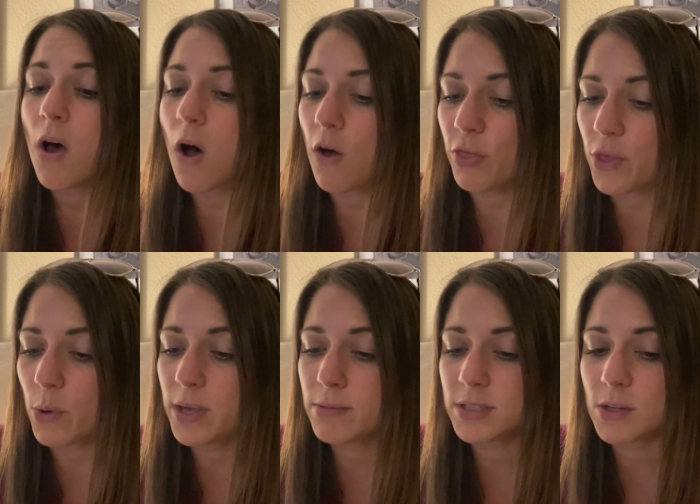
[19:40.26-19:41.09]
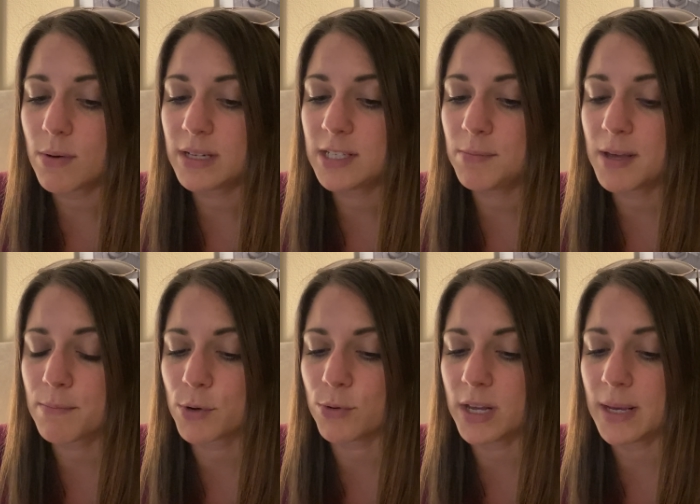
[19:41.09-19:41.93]
although he was going to be a
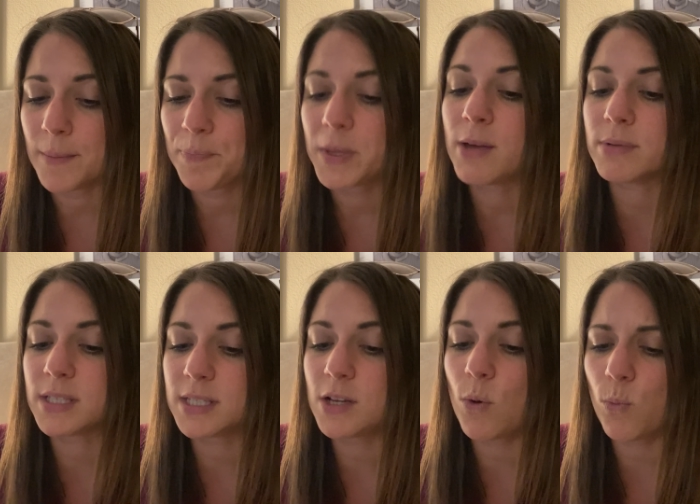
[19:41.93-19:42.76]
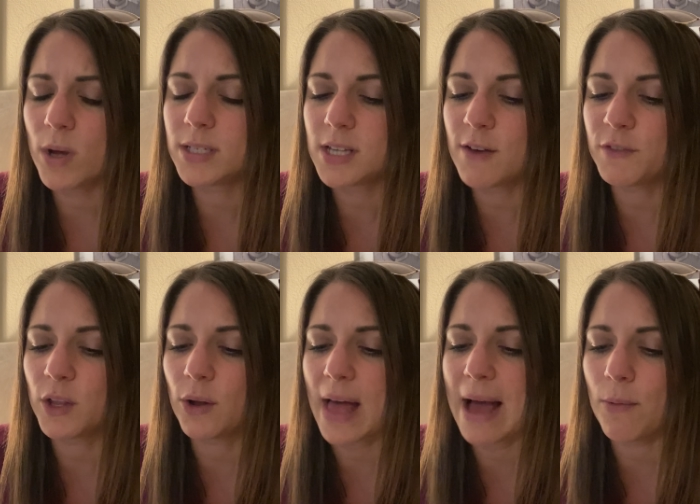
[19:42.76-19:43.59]
broody, he was still one tough
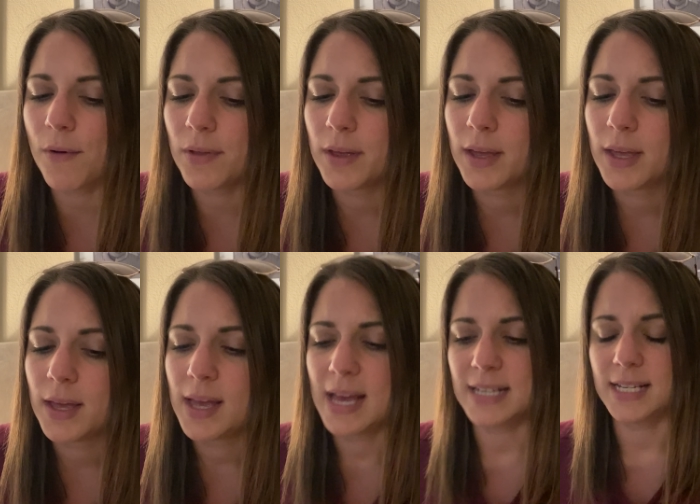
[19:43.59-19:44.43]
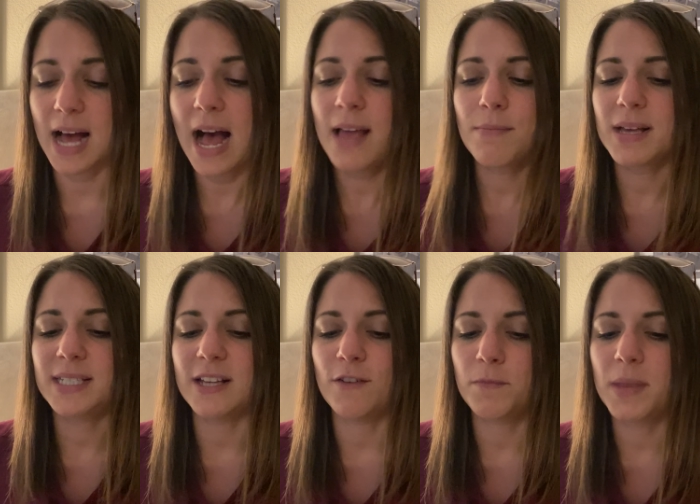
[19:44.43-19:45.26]
little owl. And I
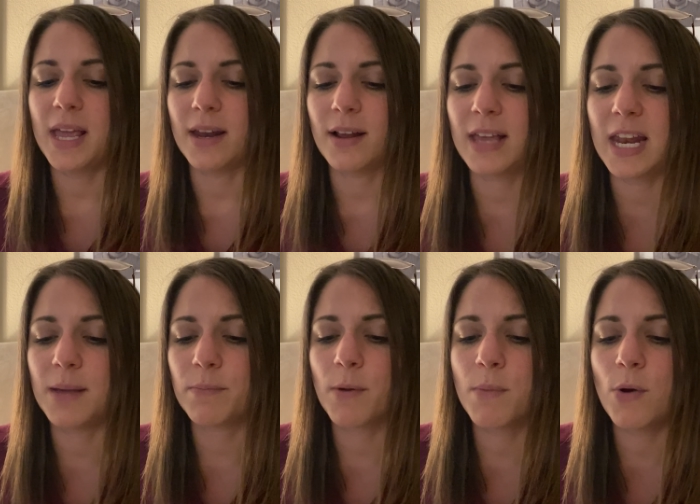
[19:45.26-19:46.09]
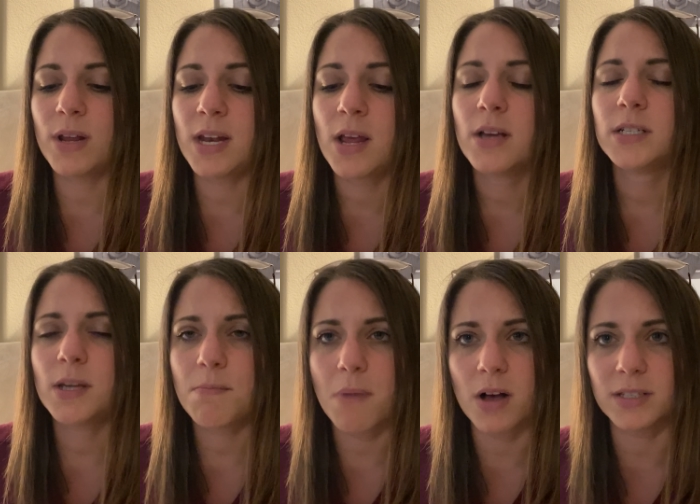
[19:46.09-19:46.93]
myself plan on getting promoted to
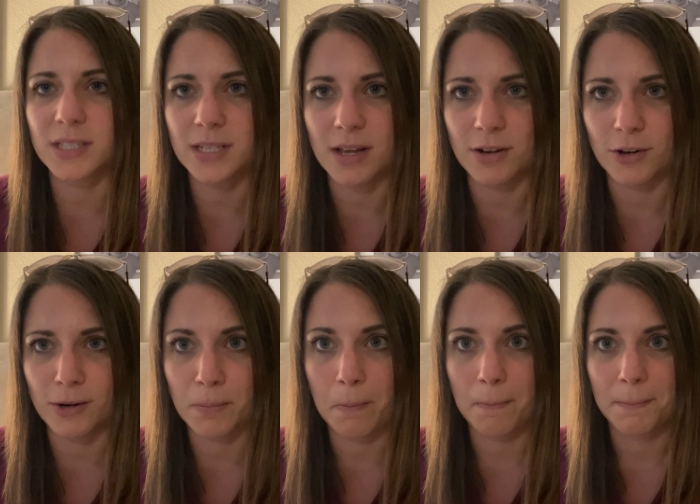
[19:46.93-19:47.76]
moss tender.